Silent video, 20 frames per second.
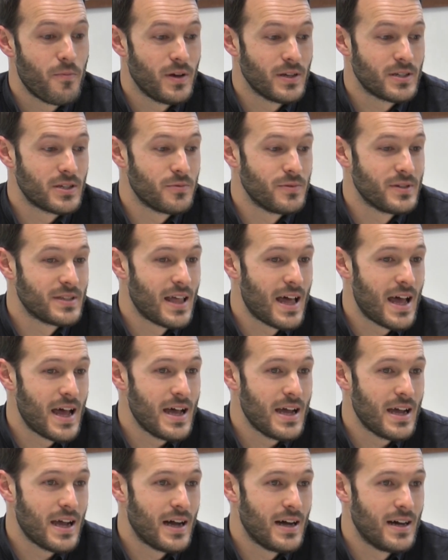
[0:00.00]
and then whilst I was
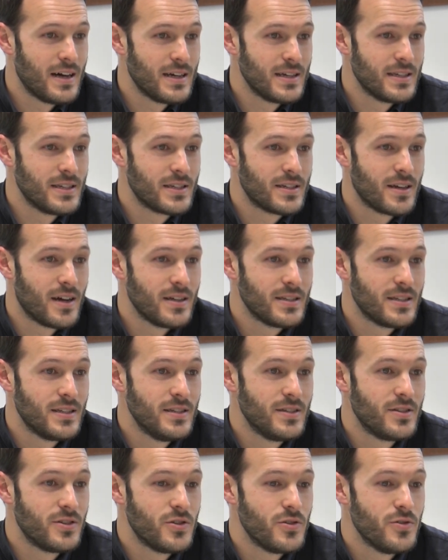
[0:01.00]
there, I
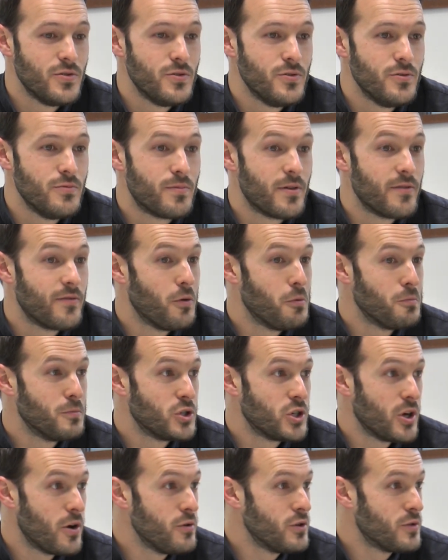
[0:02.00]
started to
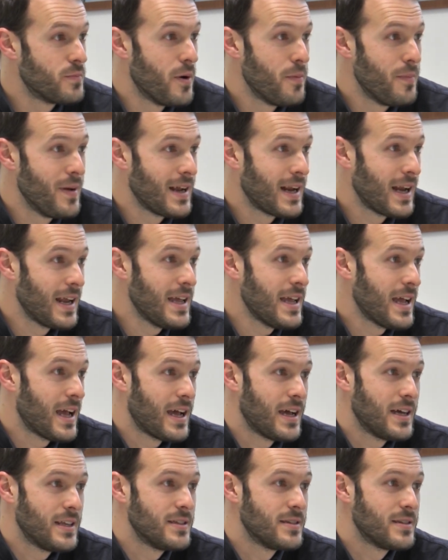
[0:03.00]
perform shows
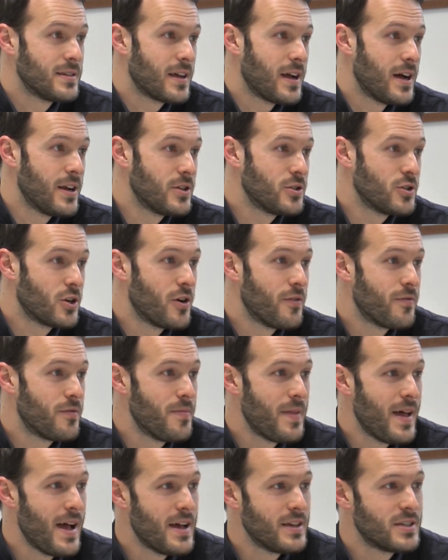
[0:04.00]
publicly and kind of took
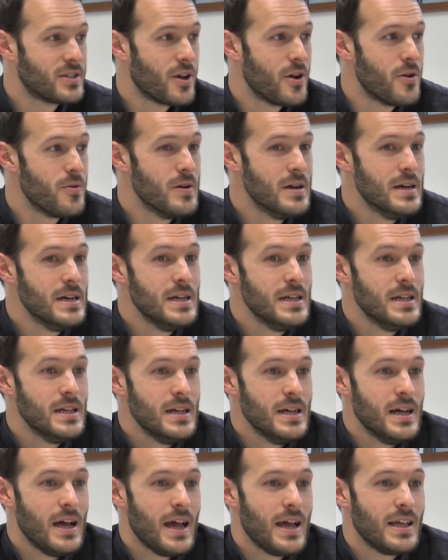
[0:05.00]
off from there. So
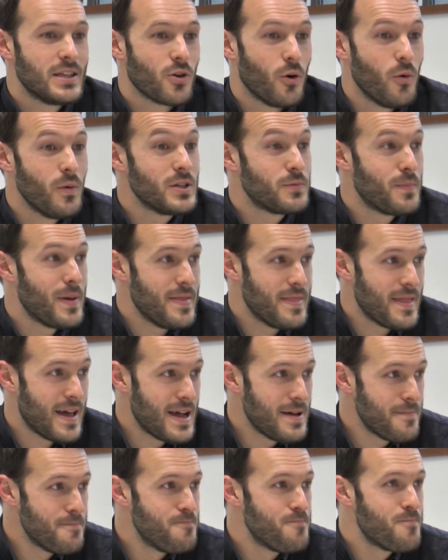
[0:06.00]
it's always
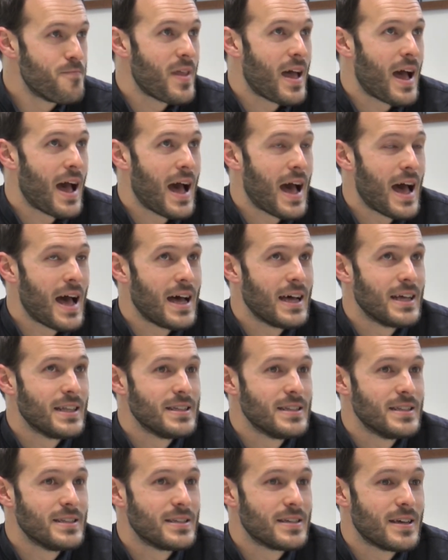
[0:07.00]
been there,
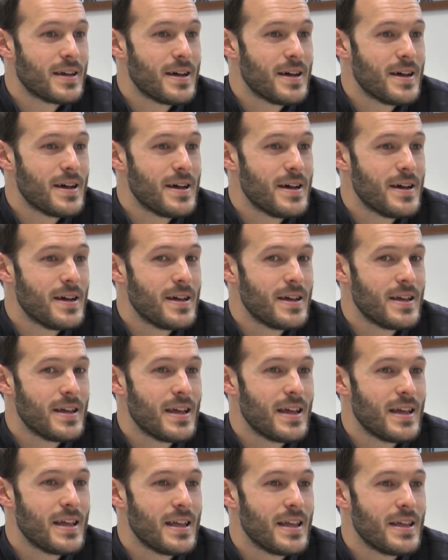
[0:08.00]
and
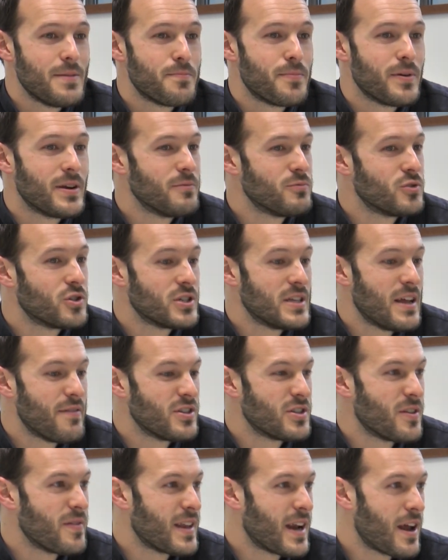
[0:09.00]
but it was
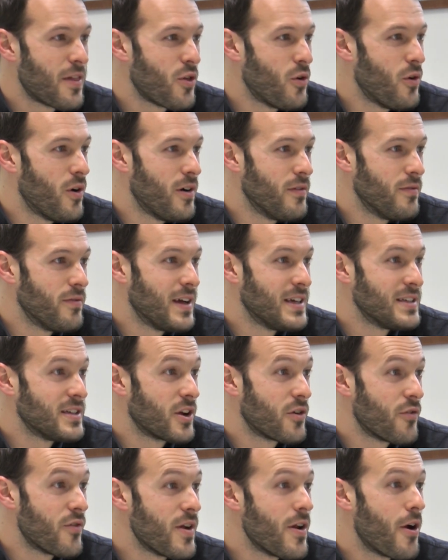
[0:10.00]
just never something I thought
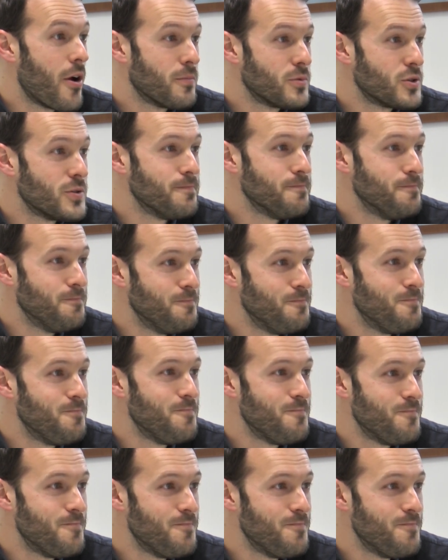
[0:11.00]
of as a career option.